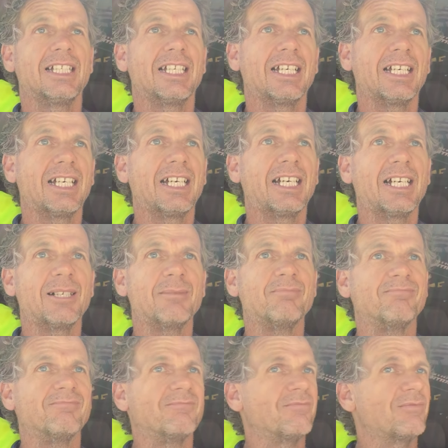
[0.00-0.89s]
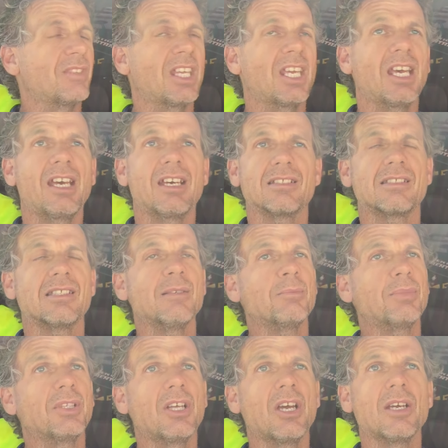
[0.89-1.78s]
Um, yeah,
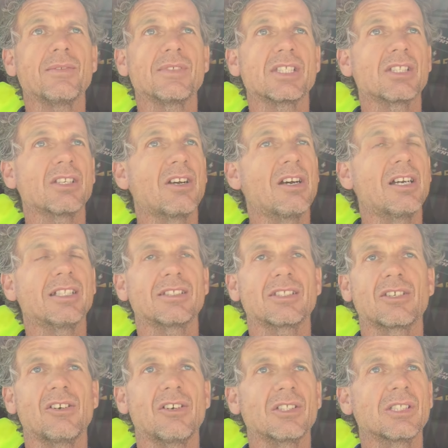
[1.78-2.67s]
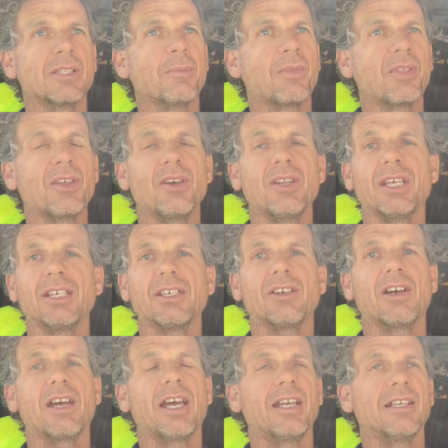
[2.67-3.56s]
simple oversights cost them 13
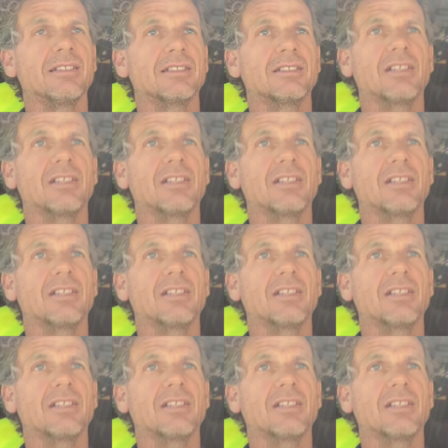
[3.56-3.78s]
grand.